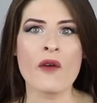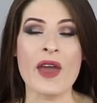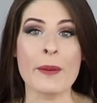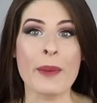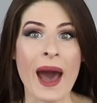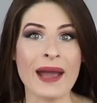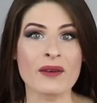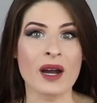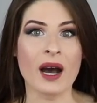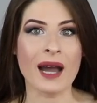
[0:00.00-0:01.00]

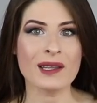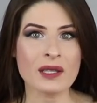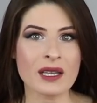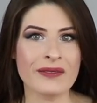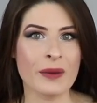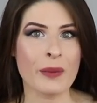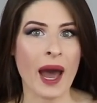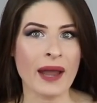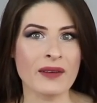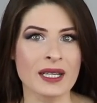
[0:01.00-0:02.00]
Vampira. I look like
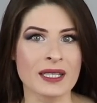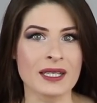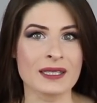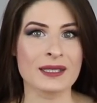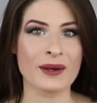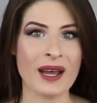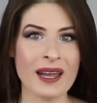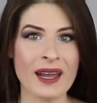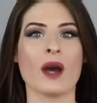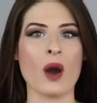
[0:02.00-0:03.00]
Vampira in this, don't
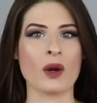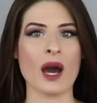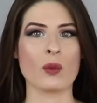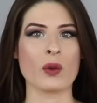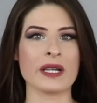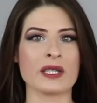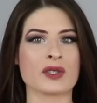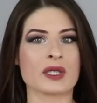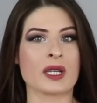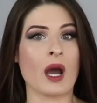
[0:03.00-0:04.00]
I? Oh God, what an
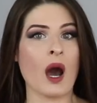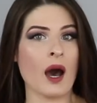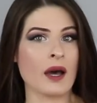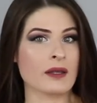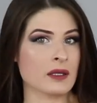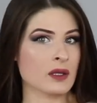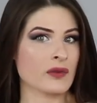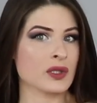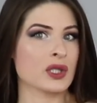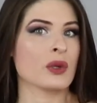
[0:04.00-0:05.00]
interesting cut that it's
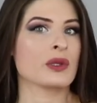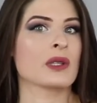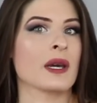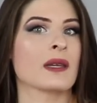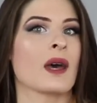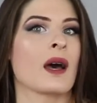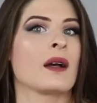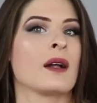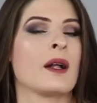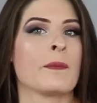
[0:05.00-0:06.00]
off the shoulder like
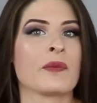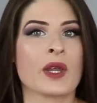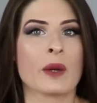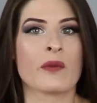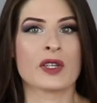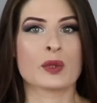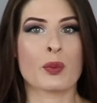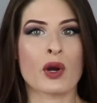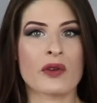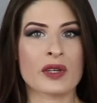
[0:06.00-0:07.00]
that. Fits
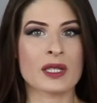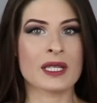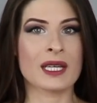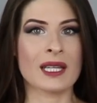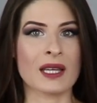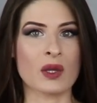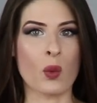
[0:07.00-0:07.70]
perfectly in like the